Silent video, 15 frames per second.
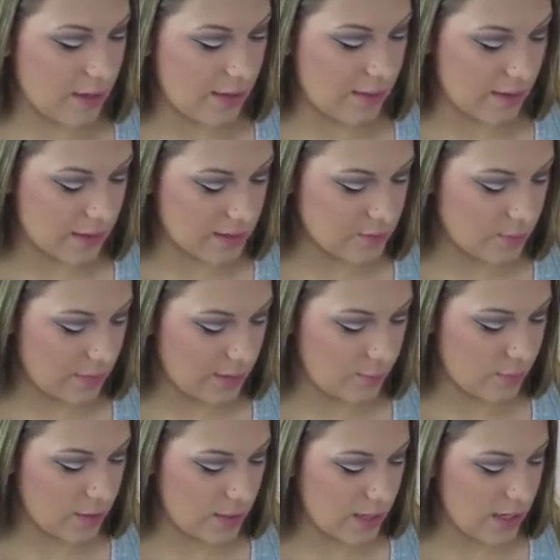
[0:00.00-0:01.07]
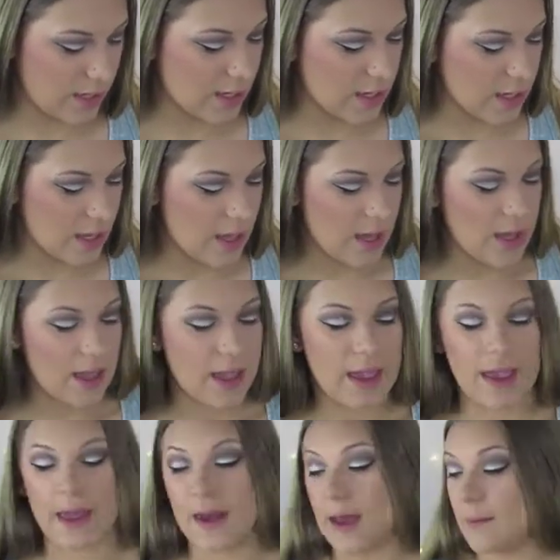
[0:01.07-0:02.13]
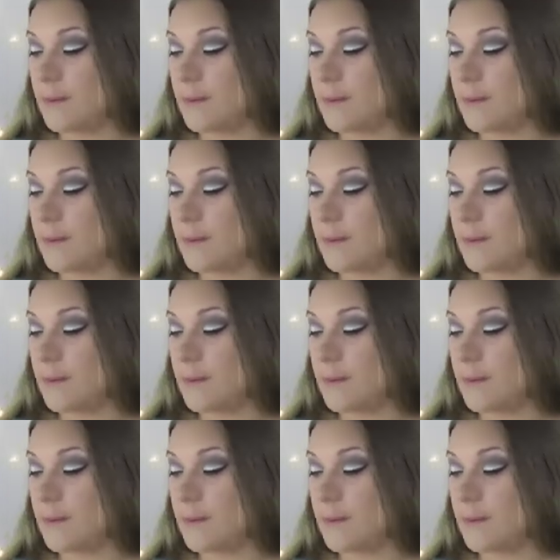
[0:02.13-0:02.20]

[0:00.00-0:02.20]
I think it's really pretty. And